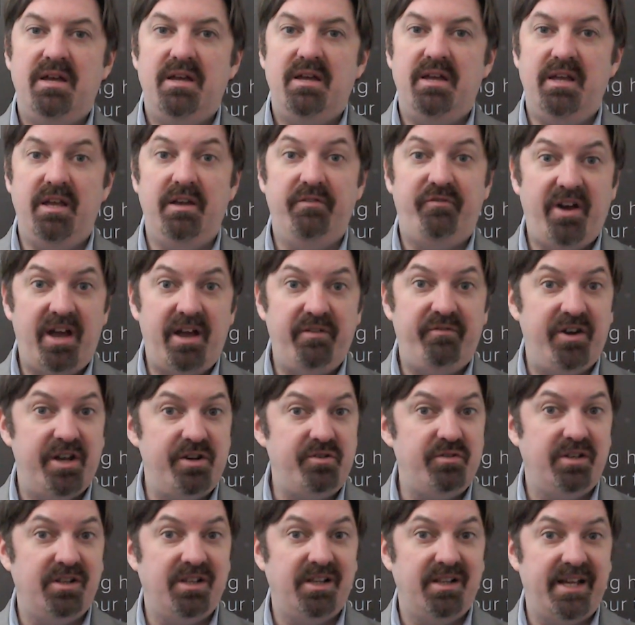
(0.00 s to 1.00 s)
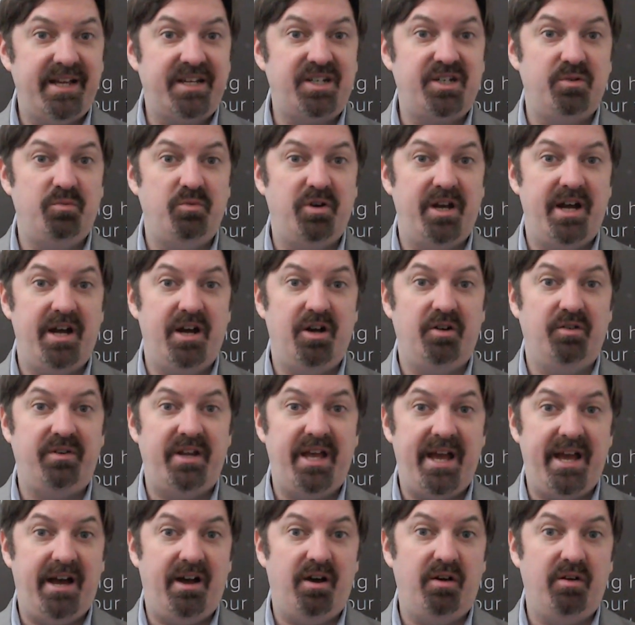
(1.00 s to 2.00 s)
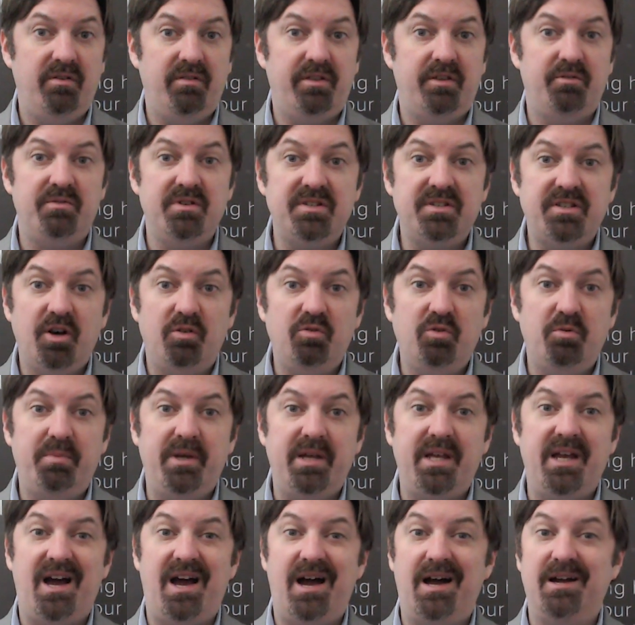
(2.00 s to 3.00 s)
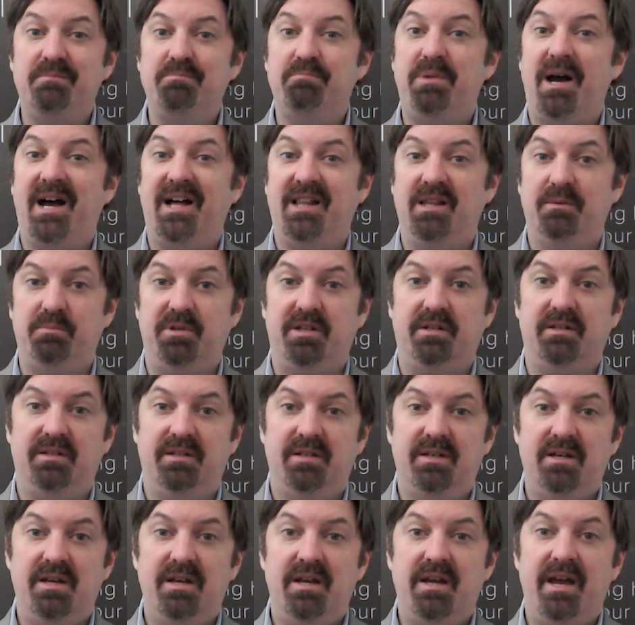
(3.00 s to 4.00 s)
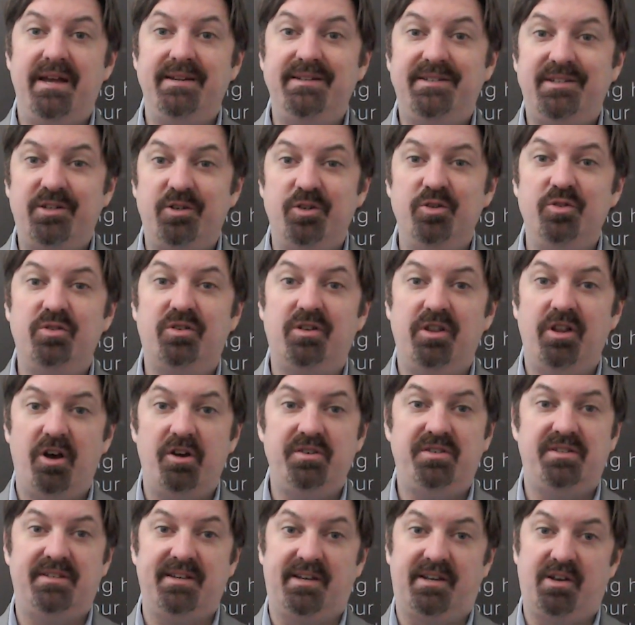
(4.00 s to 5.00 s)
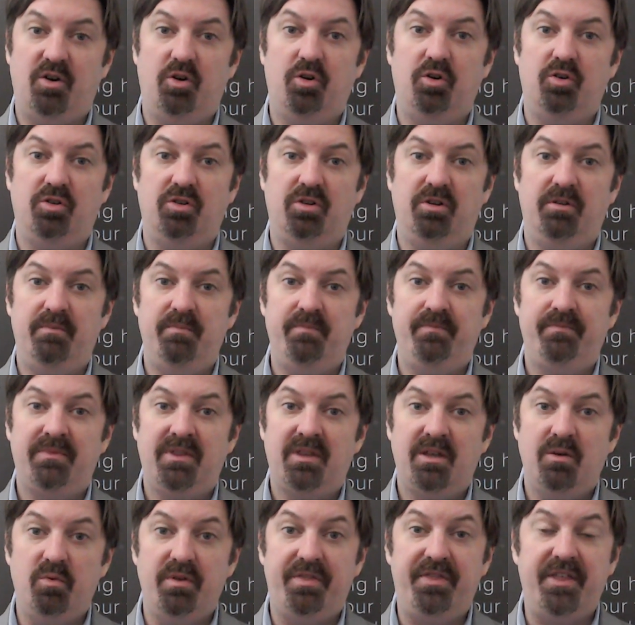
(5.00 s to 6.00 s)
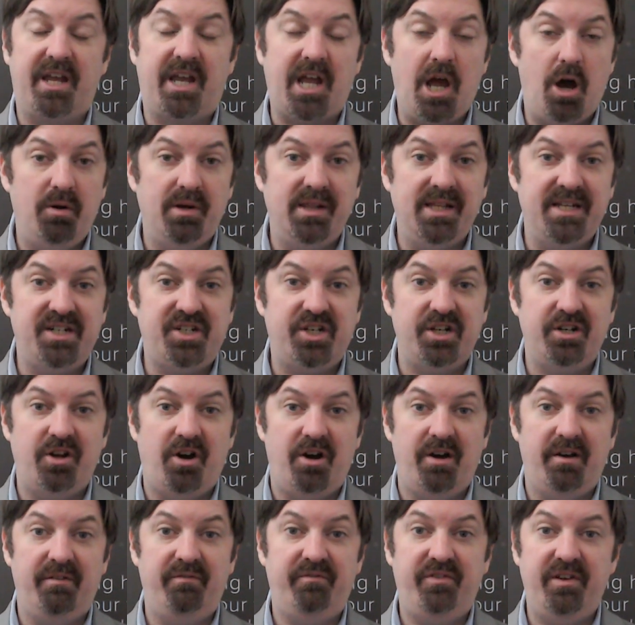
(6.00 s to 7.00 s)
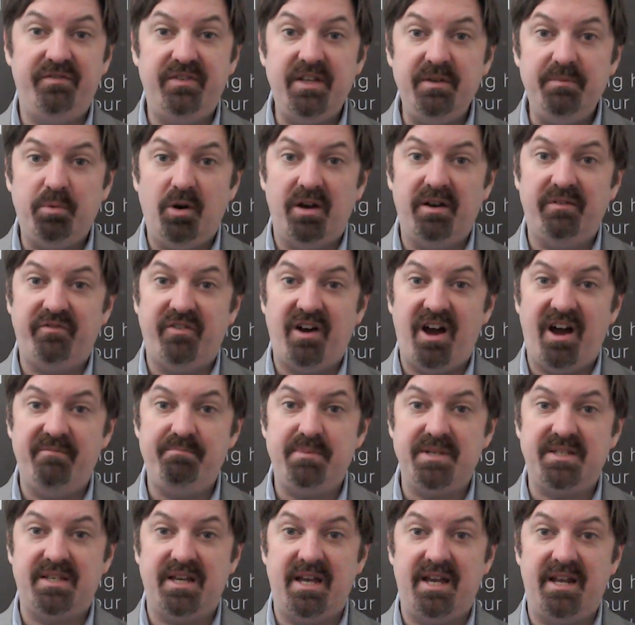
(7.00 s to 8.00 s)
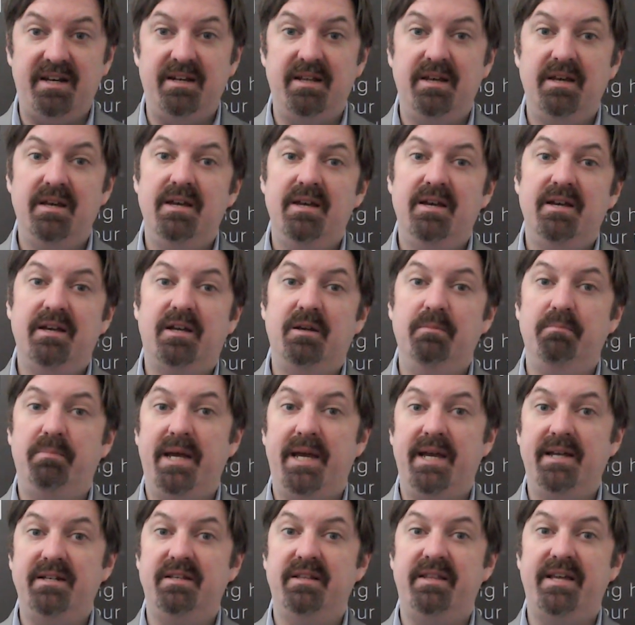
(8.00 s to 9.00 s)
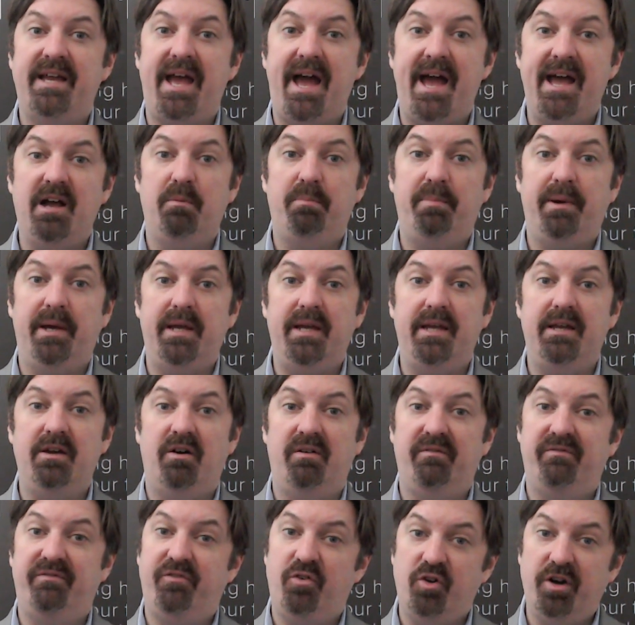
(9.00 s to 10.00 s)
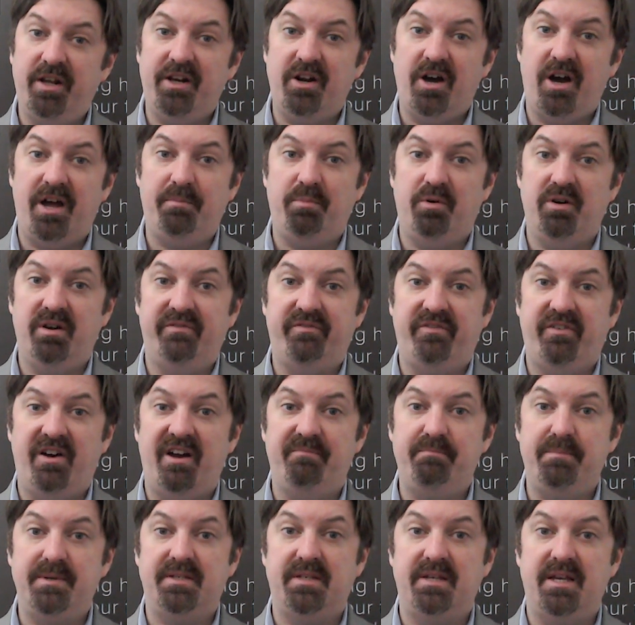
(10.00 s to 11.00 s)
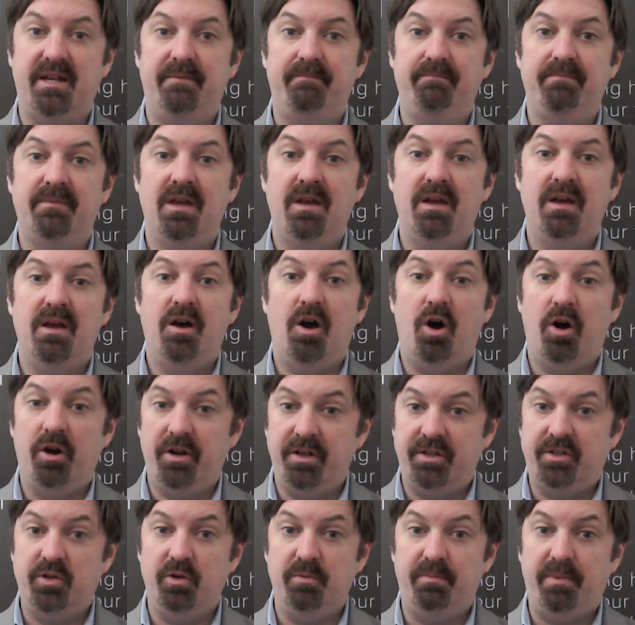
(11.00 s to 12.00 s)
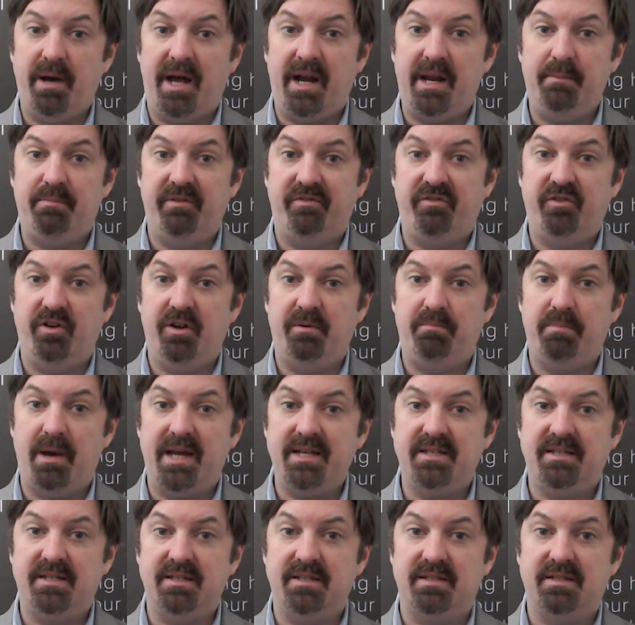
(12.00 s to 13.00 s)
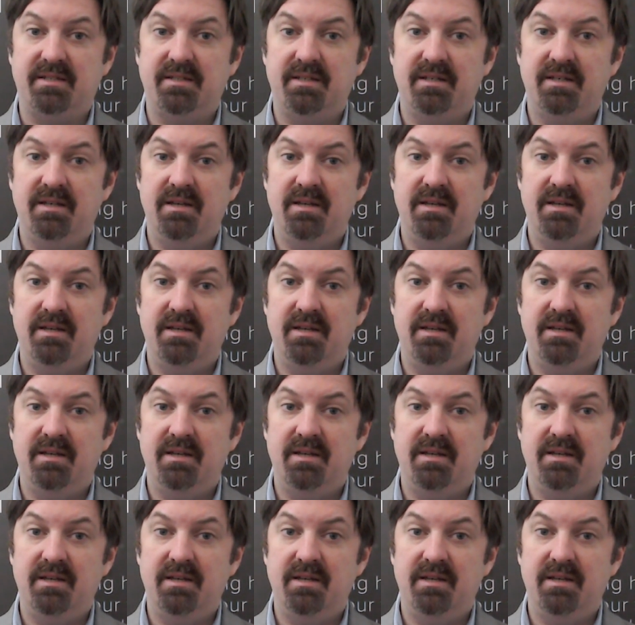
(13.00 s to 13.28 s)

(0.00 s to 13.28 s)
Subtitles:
If a federal election were held now, the result would be a hung parliament and too close to call, with the coalition on 50.5% compared to the ALP on 49.5% on a two-party preferred basis.